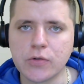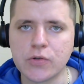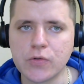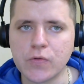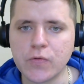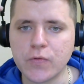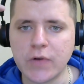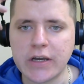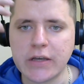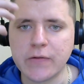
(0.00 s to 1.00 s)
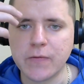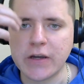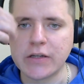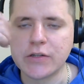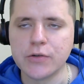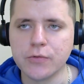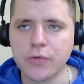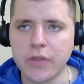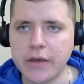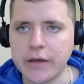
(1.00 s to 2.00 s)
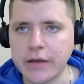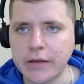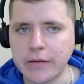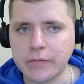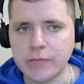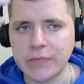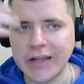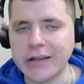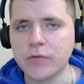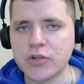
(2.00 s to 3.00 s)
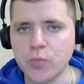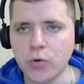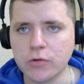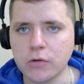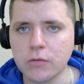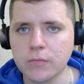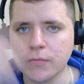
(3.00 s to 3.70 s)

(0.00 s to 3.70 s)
to fine tune the language model?